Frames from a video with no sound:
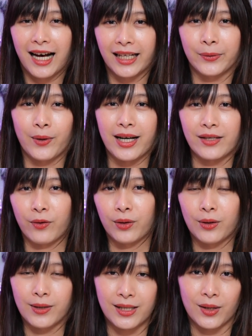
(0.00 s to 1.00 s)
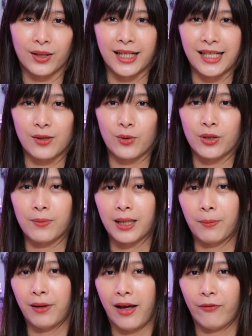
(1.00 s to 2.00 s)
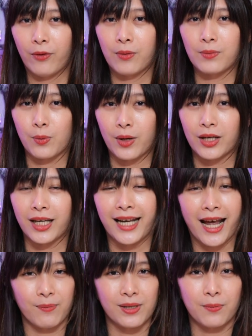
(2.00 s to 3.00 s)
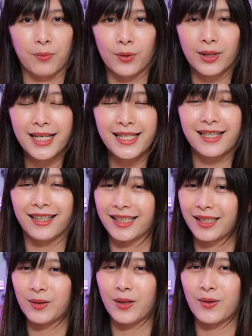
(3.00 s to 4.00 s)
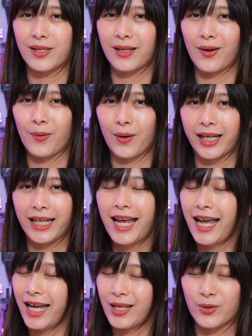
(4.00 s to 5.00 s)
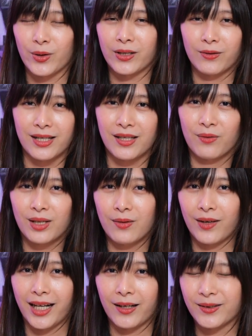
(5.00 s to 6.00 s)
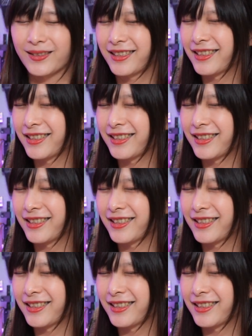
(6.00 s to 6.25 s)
Otherwise, follow us on these social media platforms where you can help support us. A little goes a long way. Enjoy the rest of this video.